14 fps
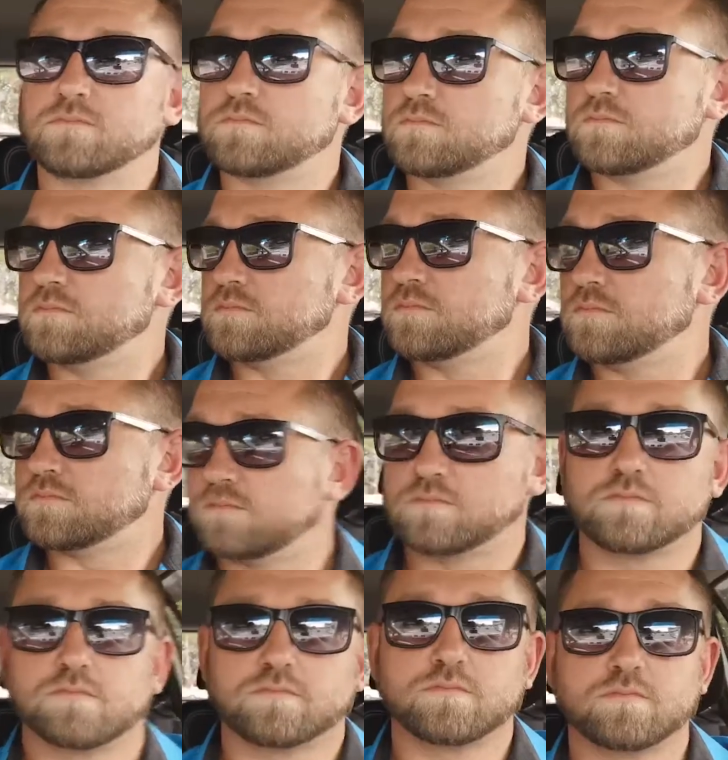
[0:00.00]

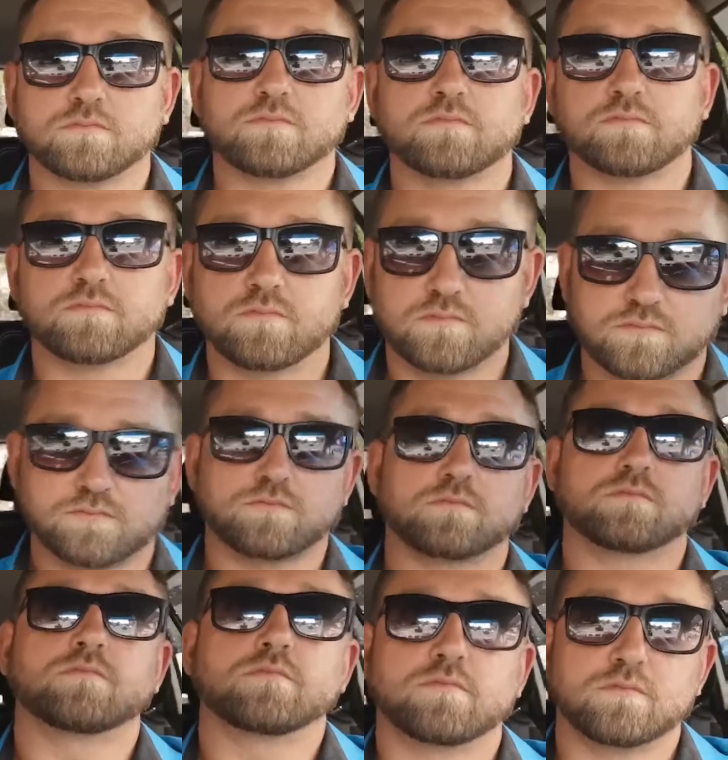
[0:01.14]

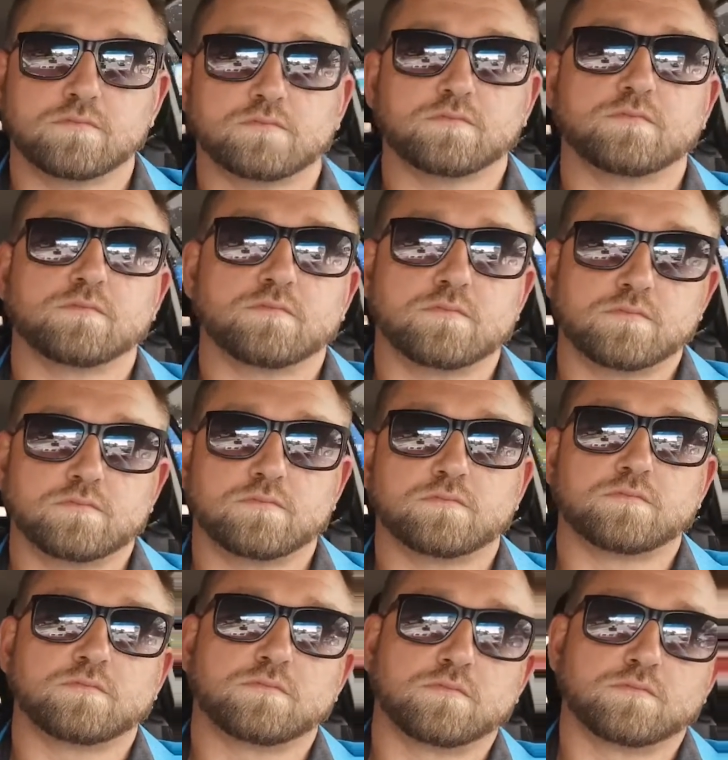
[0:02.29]

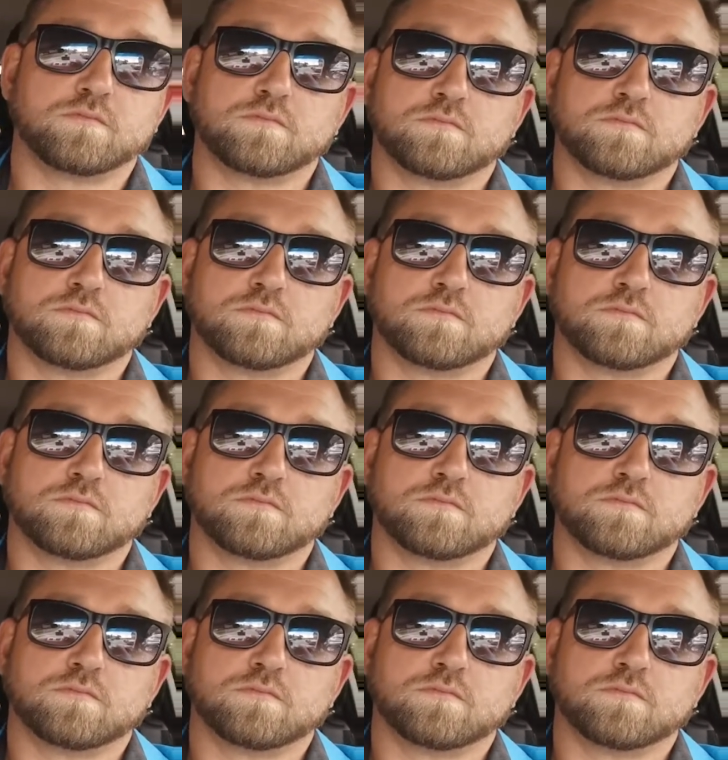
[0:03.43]
(silent)